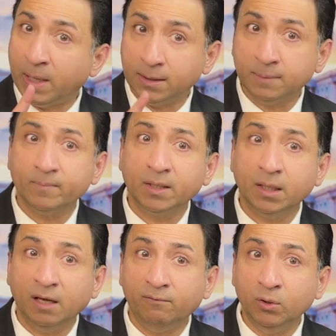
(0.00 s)
But
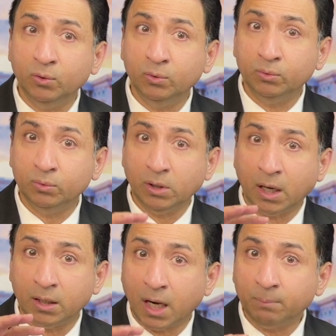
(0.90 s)
if you
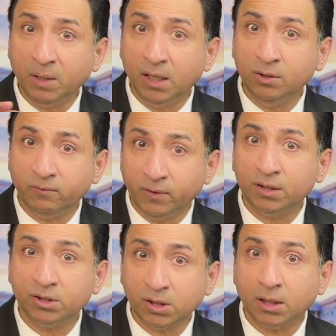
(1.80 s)
are not paying your
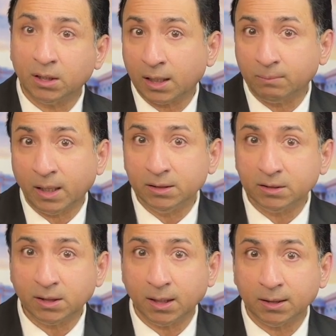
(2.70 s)
fair share, like
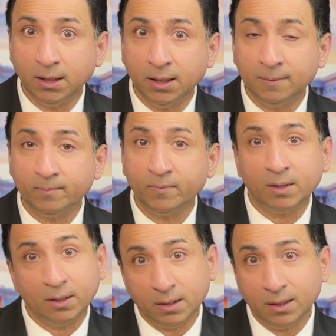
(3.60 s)
Biden said,
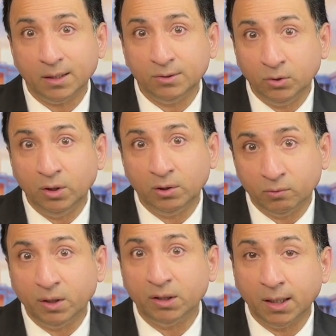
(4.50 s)
you need
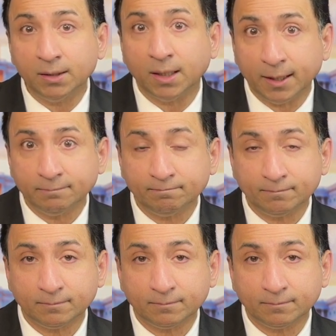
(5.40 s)
to rethink that,